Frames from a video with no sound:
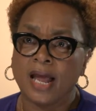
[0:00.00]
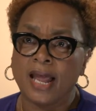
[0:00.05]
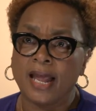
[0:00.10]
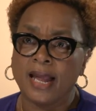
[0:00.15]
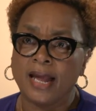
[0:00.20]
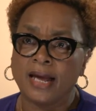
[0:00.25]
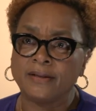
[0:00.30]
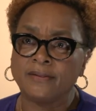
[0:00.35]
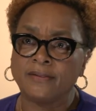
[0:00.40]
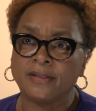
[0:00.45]

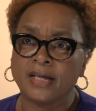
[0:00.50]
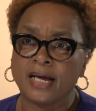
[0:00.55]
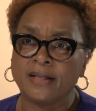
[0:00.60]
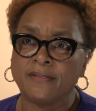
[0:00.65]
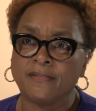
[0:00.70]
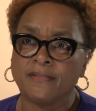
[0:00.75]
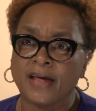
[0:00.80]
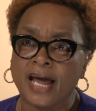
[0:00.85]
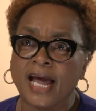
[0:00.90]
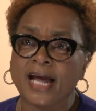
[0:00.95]
And
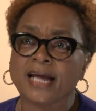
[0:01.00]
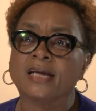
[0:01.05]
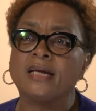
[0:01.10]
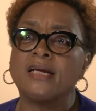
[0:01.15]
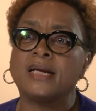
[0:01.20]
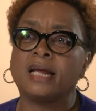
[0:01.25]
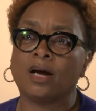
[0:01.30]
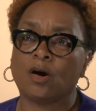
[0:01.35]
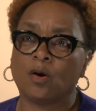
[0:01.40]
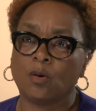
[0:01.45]
then that
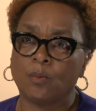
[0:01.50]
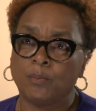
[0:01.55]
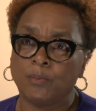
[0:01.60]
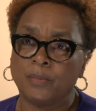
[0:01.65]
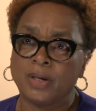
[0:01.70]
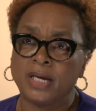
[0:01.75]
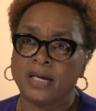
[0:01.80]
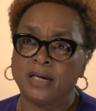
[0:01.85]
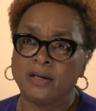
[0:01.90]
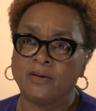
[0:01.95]
can help
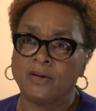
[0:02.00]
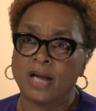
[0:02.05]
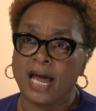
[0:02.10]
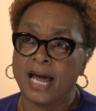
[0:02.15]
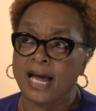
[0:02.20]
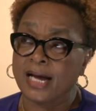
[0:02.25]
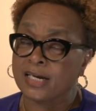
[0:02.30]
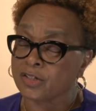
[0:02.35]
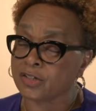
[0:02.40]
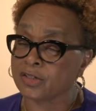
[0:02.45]
me
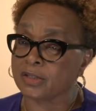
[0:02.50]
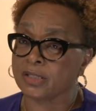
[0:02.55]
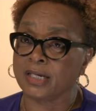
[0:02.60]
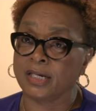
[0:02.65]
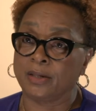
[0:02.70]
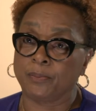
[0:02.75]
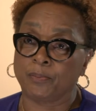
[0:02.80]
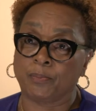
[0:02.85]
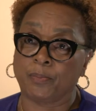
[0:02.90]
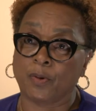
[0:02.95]

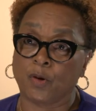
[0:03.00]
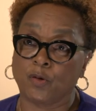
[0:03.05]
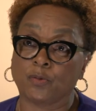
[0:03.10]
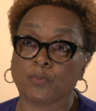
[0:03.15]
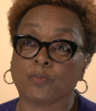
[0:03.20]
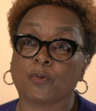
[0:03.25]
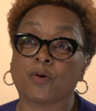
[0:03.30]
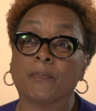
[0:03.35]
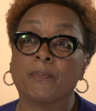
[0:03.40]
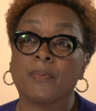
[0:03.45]
actually
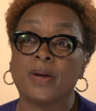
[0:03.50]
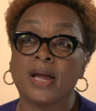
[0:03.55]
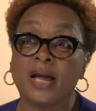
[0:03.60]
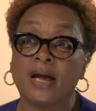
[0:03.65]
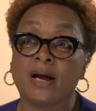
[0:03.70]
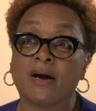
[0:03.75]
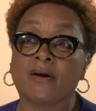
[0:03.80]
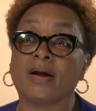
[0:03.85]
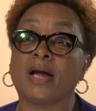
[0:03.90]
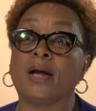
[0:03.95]
both
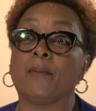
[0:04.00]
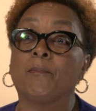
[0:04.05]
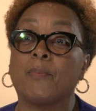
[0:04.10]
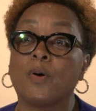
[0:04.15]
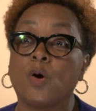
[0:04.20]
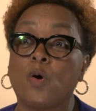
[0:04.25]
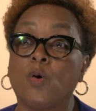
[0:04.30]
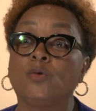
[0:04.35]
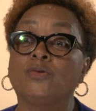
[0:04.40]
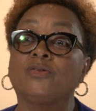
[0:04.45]
prepare and
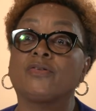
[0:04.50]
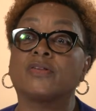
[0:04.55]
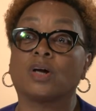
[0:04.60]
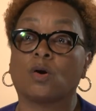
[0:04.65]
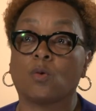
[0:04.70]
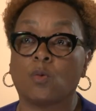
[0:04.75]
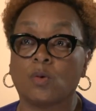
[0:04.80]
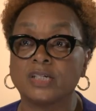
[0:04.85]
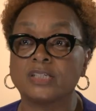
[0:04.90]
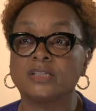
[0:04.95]
pose the
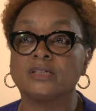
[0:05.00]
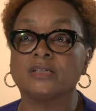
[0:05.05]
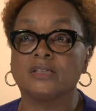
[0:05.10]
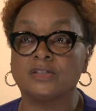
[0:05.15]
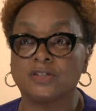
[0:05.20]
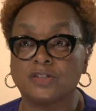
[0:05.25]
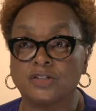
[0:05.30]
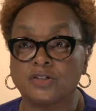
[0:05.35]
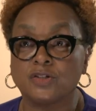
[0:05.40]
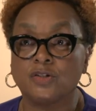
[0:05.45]

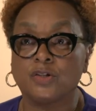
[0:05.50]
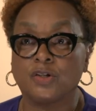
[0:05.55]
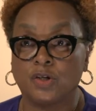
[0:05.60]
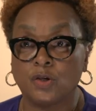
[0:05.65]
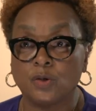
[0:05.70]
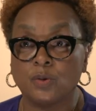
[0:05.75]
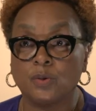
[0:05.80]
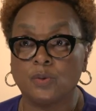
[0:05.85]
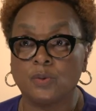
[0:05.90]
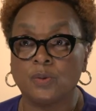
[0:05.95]
questions to
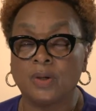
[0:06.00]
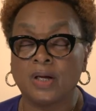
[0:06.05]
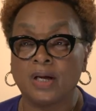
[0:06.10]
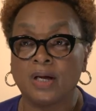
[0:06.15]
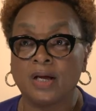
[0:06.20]
you